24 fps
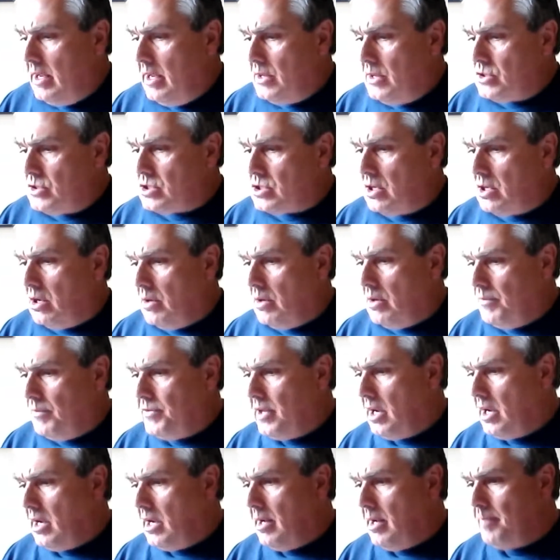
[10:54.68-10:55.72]
So,
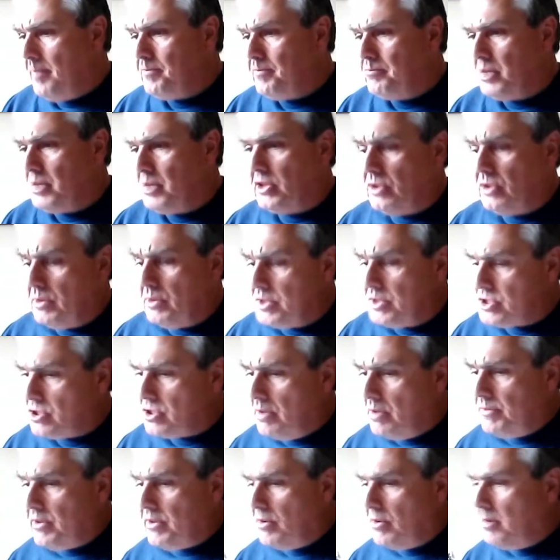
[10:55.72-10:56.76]
but there
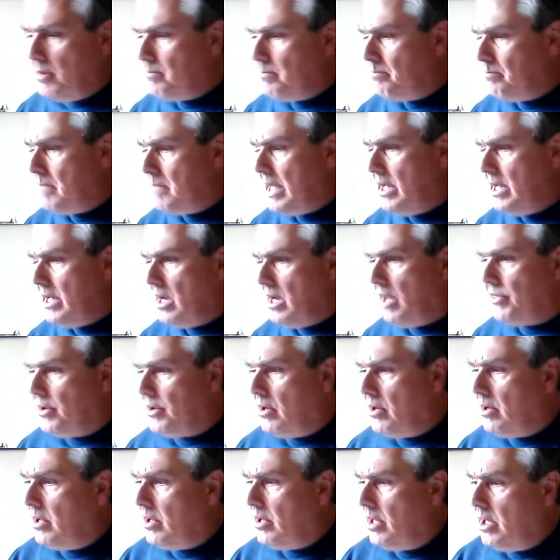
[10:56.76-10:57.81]
were many
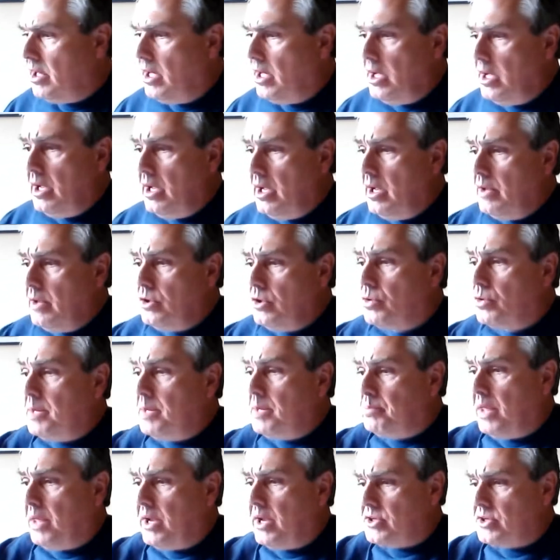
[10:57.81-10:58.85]
other
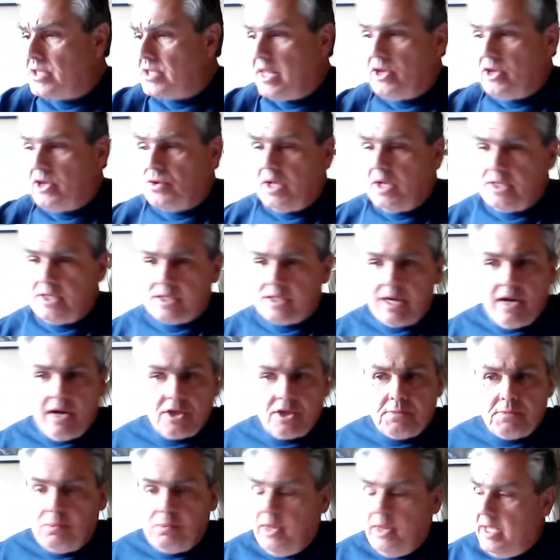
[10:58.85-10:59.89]
great players. Now, the Detroit Stars
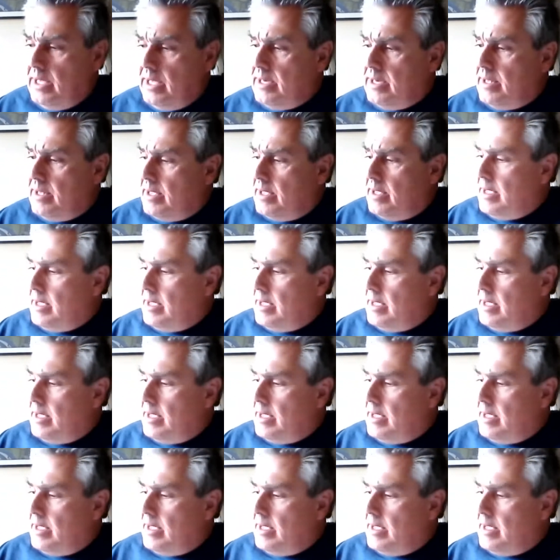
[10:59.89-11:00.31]
played